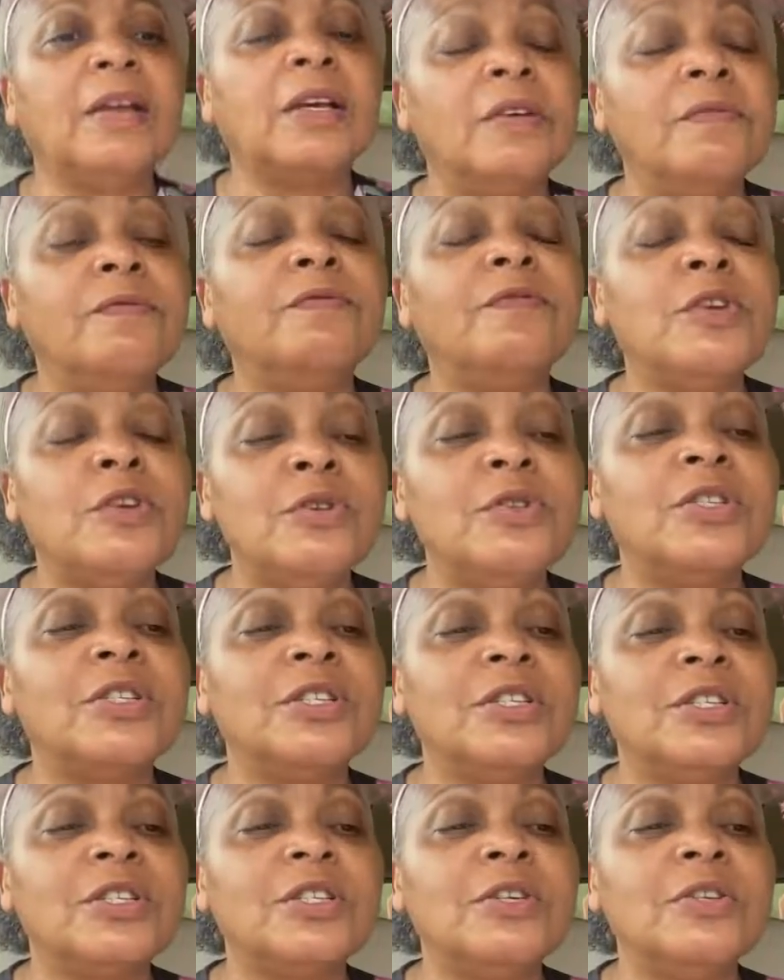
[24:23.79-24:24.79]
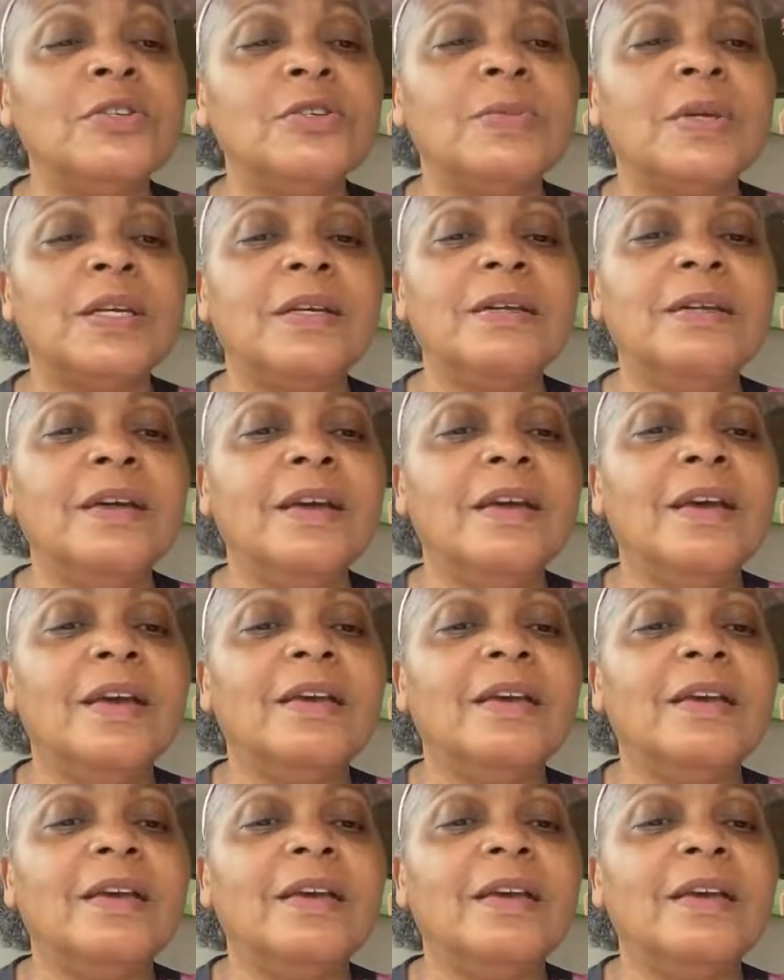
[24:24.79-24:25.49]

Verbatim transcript: confusion, excuse me.